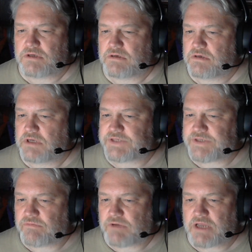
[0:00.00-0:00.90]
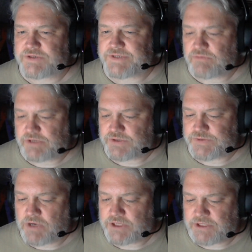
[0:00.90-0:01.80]
has anyone else
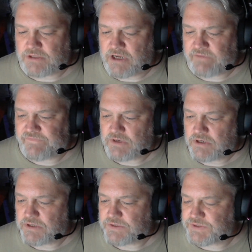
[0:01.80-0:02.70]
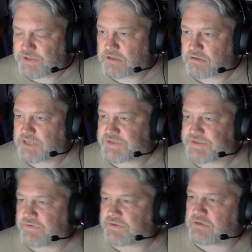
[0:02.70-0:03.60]
watching live seen I Saw
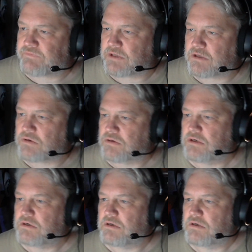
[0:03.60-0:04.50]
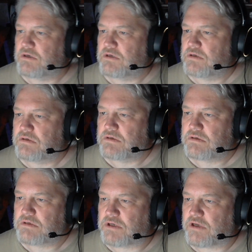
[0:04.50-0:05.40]
the TV Glow?
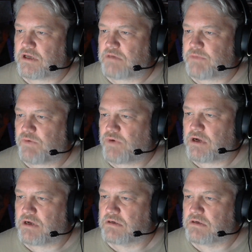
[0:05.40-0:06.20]
Am I wrong?